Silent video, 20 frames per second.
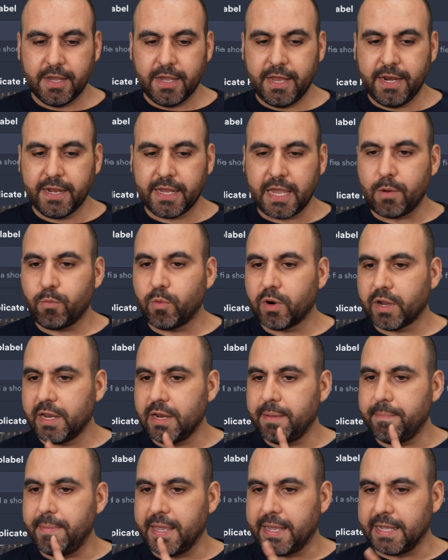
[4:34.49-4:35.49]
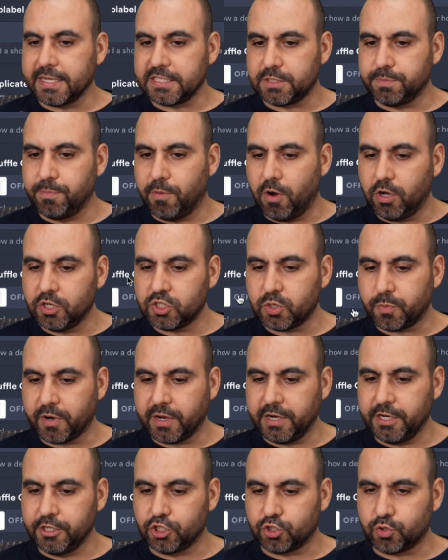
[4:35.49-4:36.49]
And again, we're going to make it small. So we're
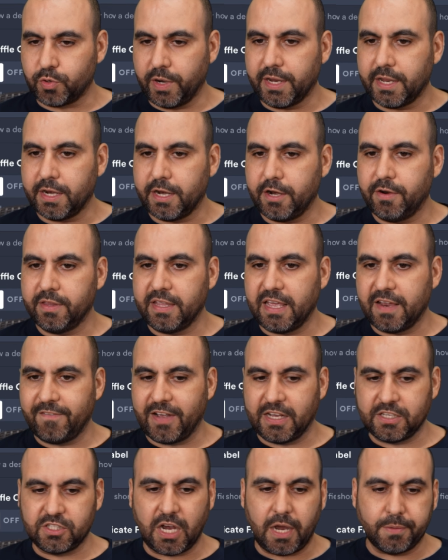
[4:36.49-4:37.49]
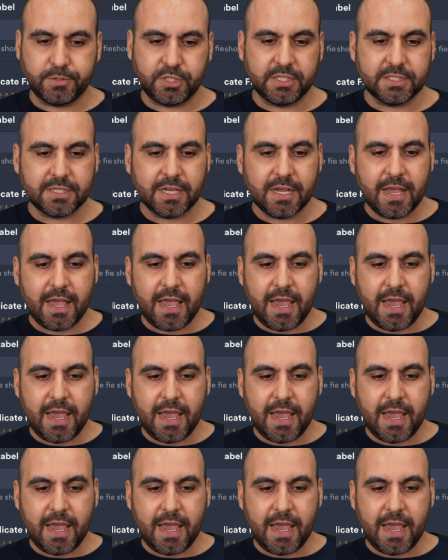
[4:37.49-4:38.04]
going to shrink it here in the advanced options.